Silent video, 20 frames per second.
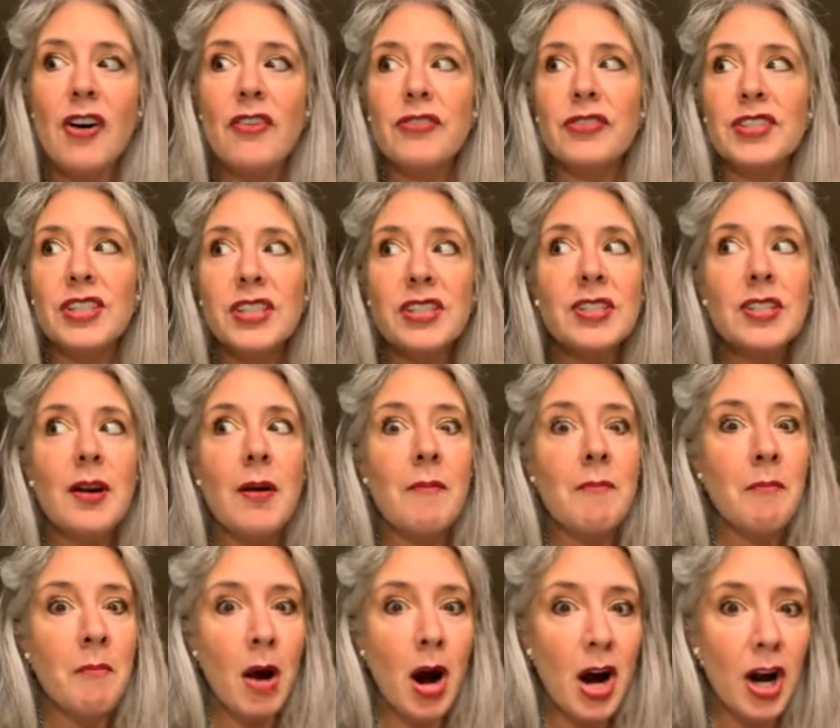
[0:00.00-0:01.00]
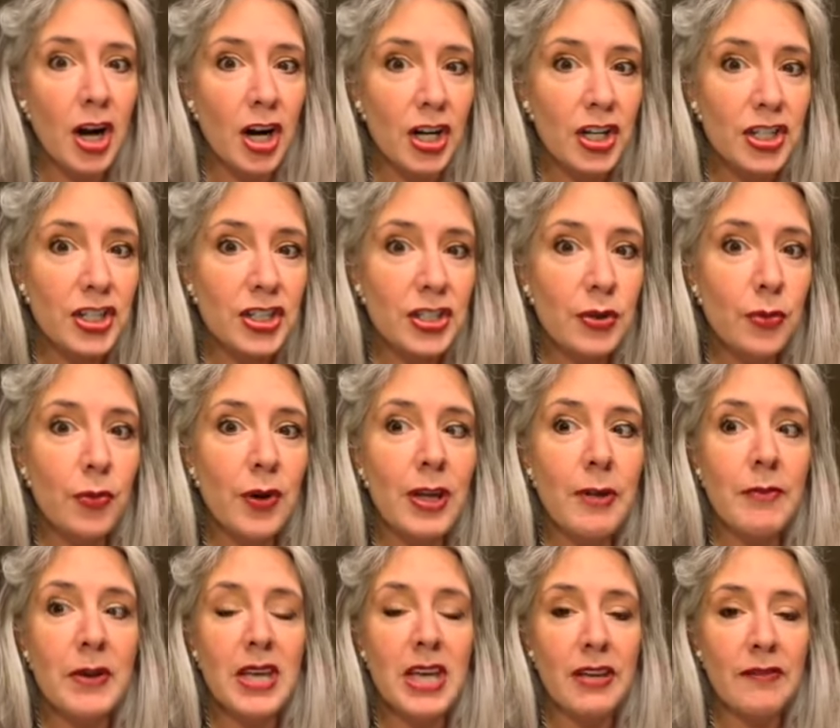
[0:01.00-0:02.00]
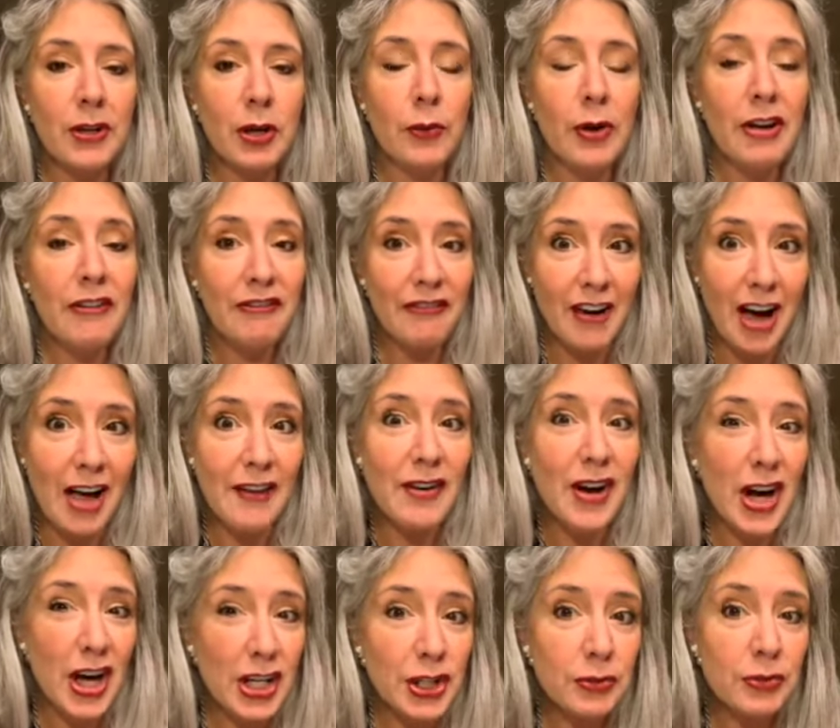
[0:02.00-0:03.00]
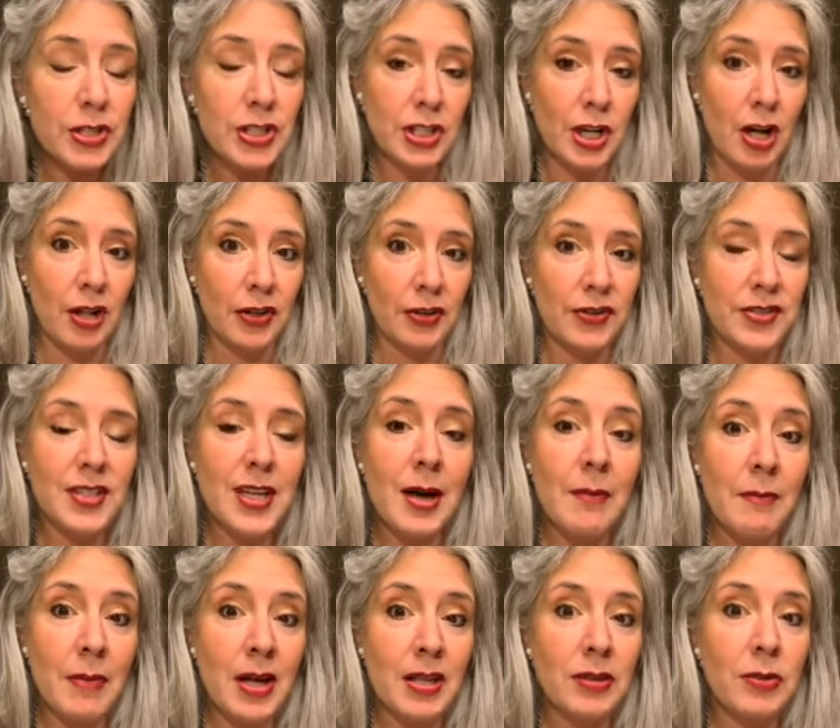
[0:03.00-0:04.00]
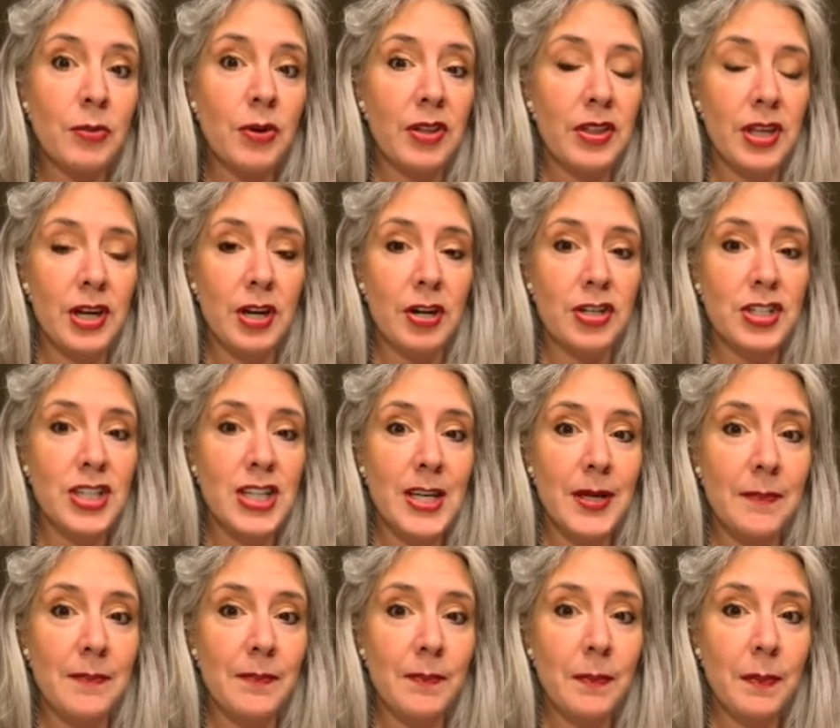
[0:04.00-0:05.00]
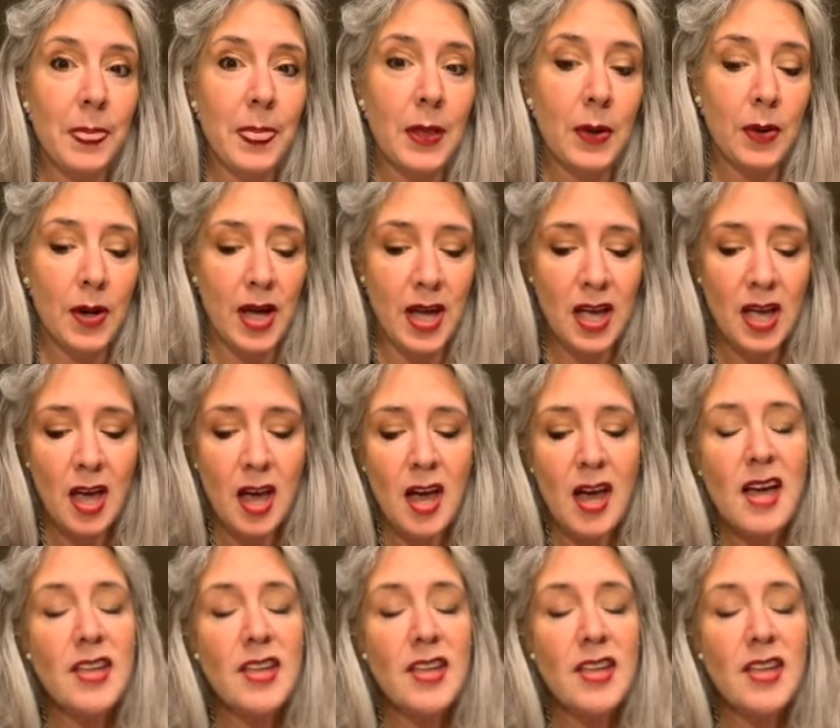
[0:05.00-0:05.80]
Since March, we have been giving away $500 a month within our team, okay?